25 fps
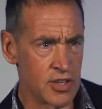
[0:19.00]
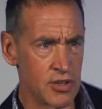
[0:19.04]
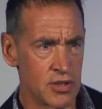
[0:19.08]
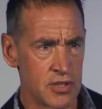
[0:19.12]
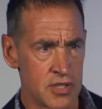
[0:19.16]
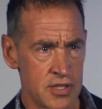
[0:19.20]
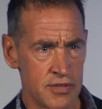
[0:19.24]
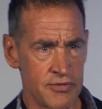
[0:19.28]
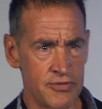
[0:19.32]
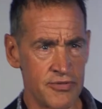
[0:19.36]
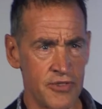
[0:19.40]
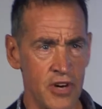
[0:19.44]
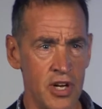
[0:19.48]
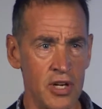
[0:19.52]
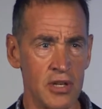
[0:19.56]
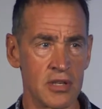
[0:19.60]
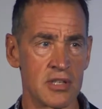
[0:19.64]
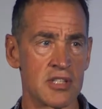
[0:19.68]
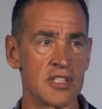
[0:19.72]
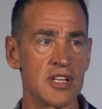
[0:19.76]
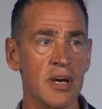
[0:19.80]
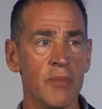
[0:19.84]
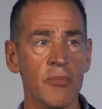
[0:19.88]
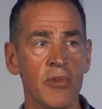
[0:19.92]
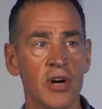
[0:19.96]
good to follow
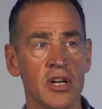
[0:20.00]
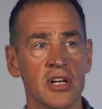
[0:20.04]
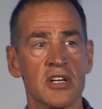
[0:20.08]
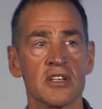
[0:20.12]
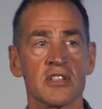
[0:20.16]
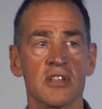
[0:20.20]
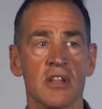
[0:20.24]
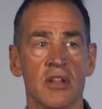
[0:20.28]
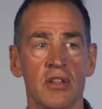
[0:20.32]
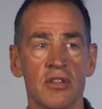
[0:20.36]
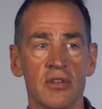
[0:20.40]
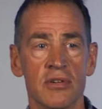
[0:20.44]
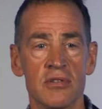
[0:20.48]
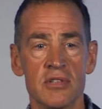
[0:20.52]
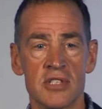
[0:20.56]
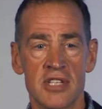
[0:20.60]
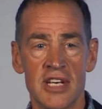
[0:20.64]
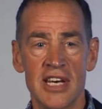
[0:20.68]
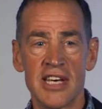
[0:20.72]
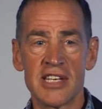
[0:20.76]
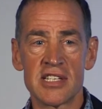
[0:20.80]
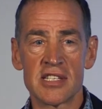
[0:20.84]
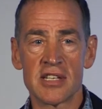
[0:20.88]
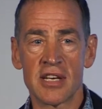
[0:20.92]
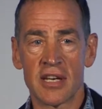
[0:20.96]
someone as
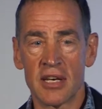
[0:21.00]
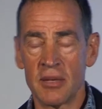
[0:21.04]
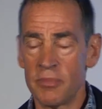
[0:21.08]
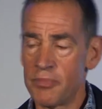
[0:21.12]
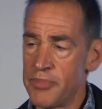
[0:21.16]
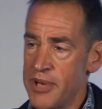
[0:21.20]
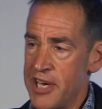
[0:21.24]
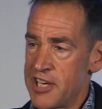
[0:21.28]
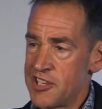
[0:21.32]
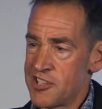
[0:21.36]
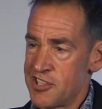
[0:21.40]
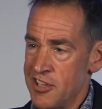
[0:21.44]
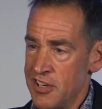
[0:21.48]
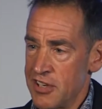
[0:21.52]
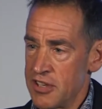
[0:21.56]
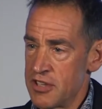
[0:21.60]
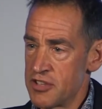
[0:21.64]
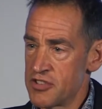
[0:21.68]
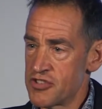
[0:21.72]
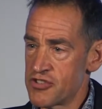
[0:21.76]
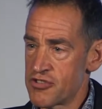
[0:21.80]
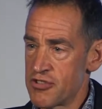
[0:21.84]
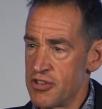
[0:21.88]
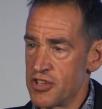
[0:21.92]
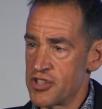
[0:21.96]
enthusiastic and passionate
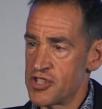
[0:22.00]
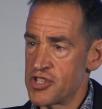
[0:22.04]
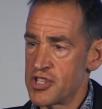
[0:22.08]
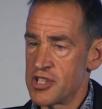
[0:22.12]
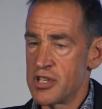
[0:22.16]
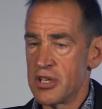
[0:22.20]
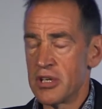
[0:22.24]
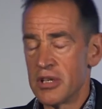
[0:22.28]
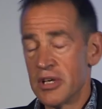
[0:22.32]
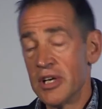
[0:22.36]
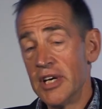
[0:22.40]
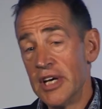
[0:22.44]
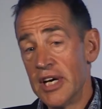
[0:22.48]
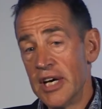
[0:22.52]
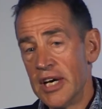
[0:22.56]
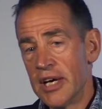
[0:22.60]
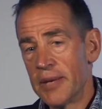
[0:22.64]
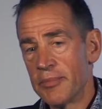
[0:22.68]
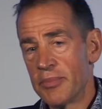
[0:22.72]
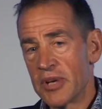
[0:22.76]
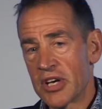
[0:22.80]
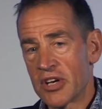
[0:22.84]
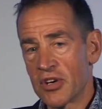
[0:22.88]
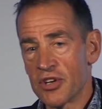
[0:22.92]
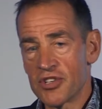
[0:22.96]
as Trish,
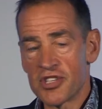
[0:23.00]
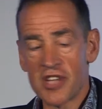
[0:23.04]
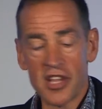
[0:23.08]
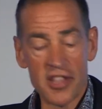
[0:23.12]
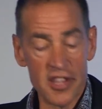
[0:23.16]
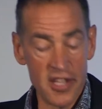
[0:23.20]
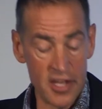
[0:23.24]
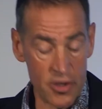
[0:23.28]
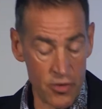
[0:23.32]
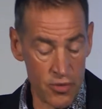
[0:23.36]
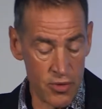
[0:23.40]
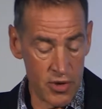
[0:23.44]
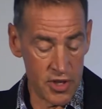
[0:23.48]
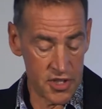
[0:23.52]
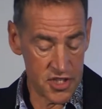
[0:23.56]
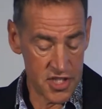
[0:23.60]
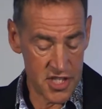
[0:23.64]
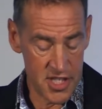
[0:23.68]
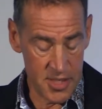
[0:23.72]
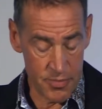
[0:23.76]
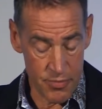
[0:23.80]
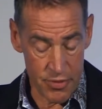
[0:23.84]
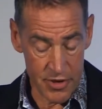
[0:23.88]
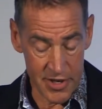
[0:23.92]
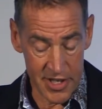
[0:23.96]
because I think what
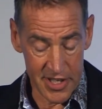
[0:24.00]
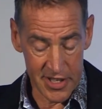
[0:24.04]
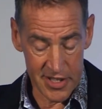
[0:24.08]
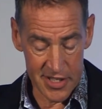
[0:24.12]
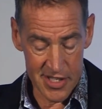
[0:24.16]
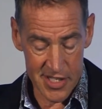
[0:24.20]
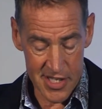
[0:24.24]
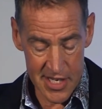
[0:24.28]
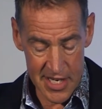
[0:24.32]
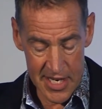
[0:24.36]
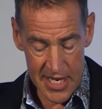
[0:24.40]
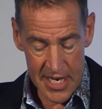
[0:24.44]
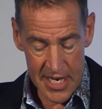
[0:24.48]
she brings